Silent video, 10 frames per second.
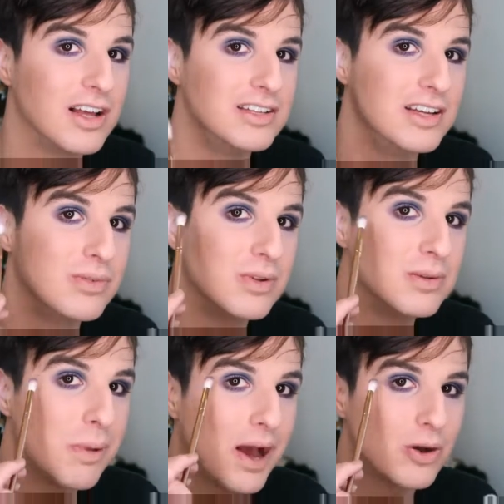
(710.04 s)
I did was
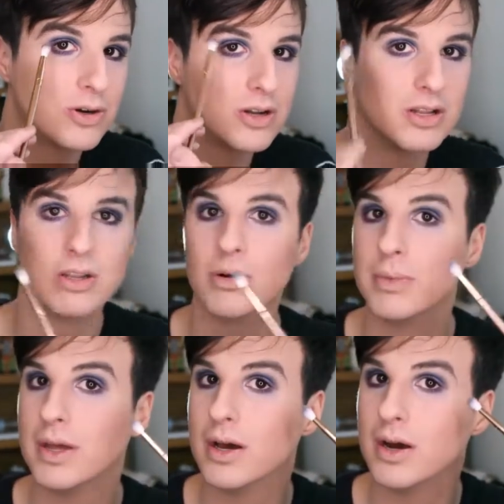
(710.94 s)
powder a little
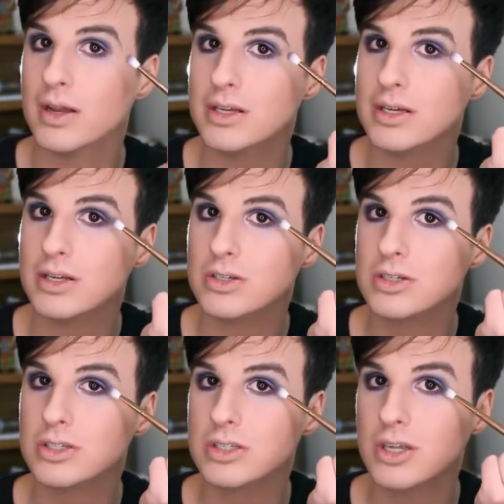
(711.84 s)
bit on
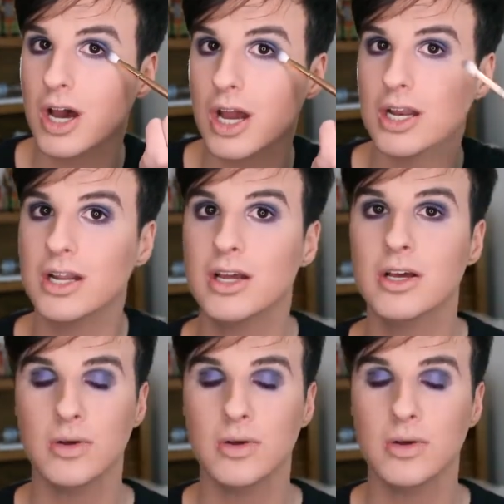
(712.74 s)
each side